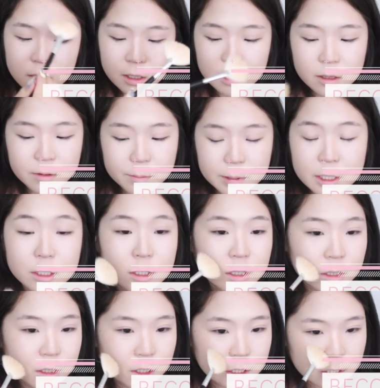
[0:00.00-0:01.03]
In the
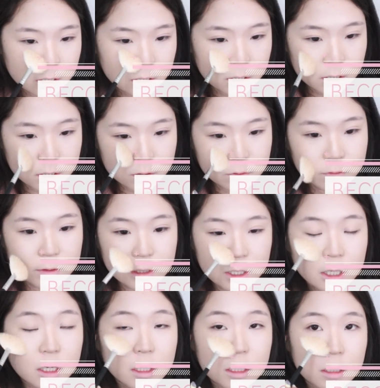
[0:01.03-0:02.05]
picture she looks
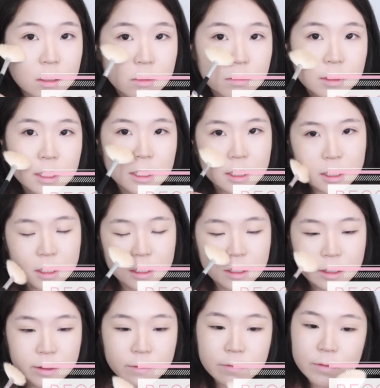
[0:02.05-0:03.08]
really glowy
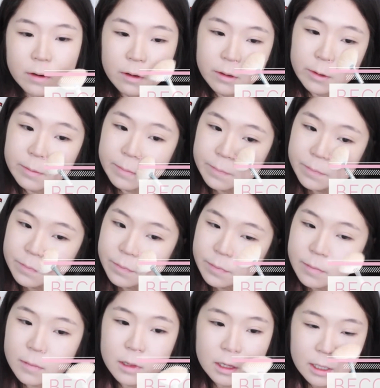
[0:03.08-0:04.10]
from
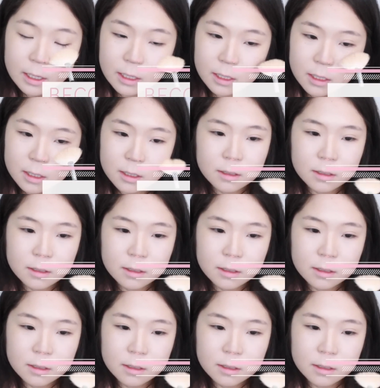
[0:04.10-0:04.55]
like